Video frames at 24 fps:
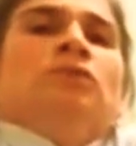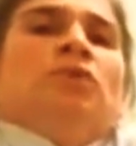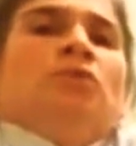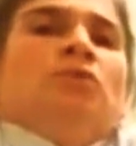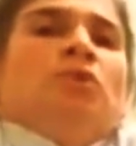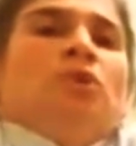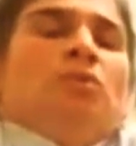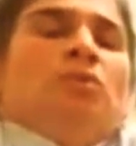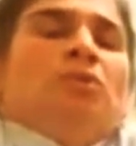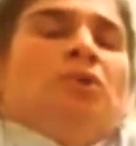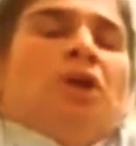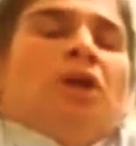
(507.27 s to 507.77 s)

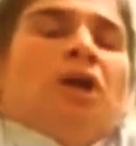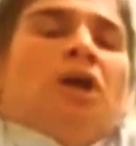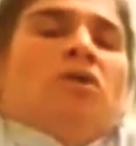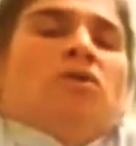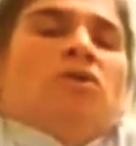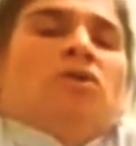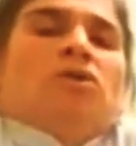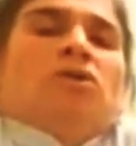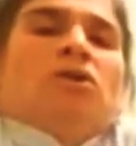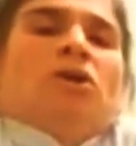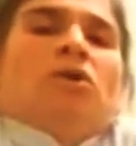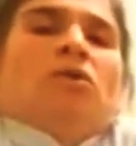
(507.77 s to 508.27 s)
We bring
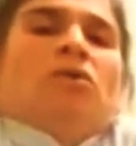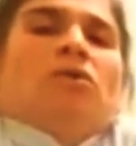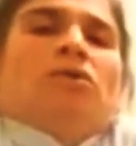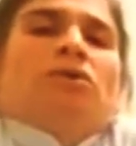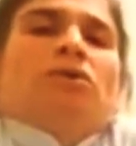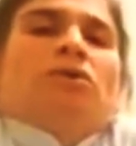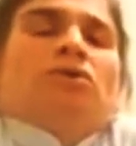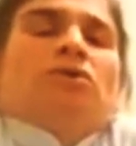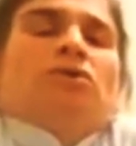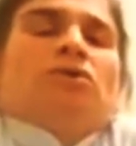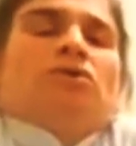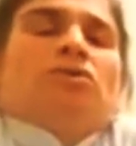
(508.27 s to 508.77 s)
our
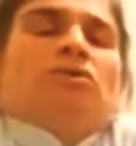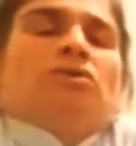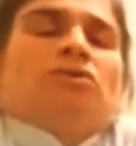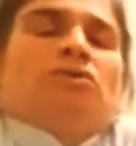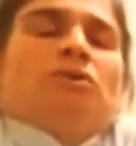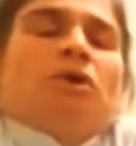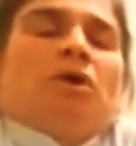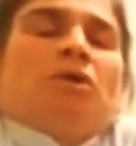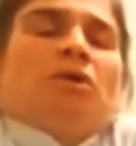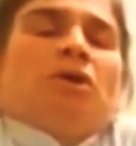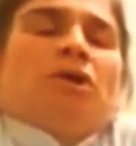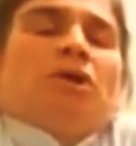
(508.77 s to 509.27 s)
shoulders to
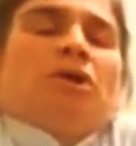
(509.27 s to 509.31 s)
our